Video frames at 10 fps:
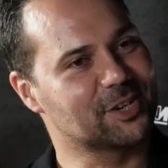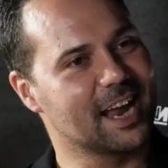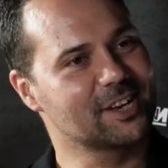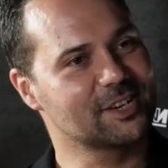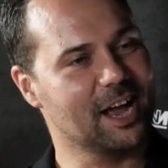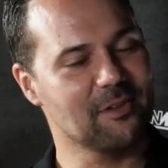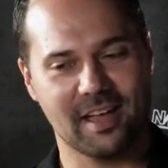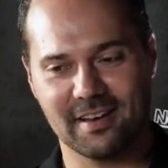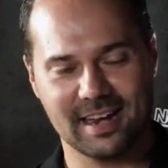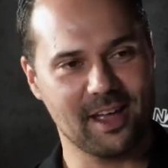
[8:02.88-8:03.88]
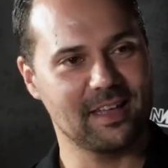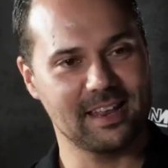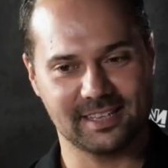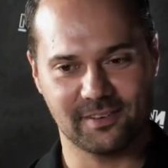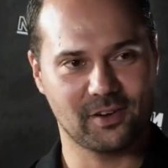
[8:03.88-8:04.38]
changed now? Now they
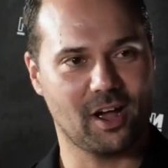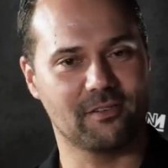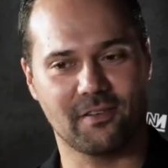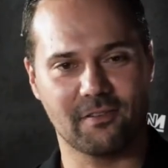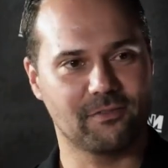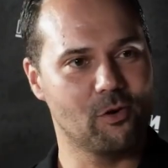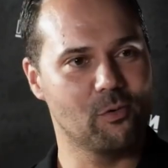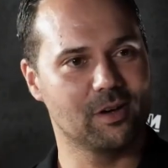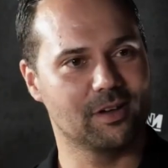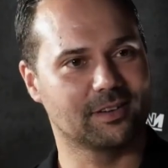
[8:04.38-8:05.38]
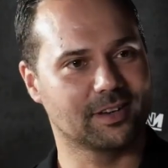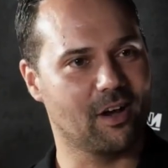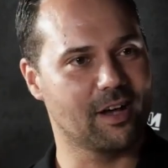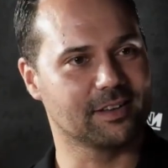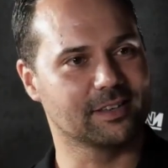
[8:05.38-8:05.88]
need to give kind of like forward
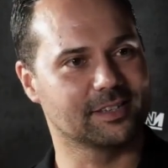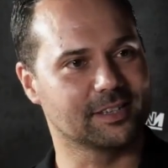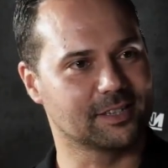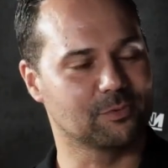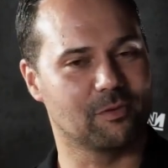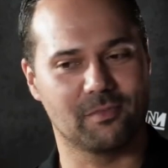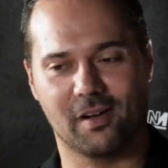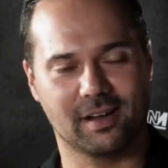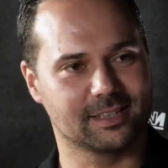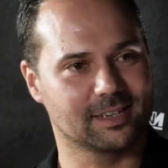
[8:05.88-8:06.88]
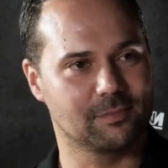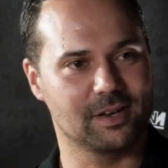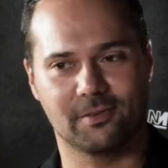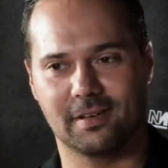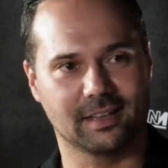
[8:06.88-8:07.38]
guidance as to what markets are going to
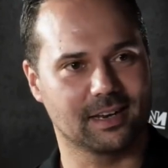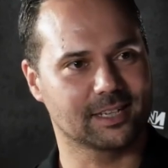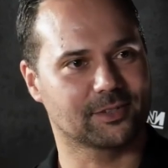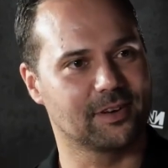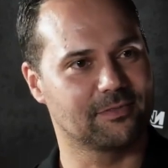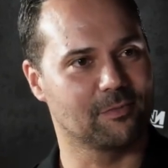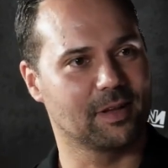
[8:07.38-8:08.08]
be doing in the next 3 or 4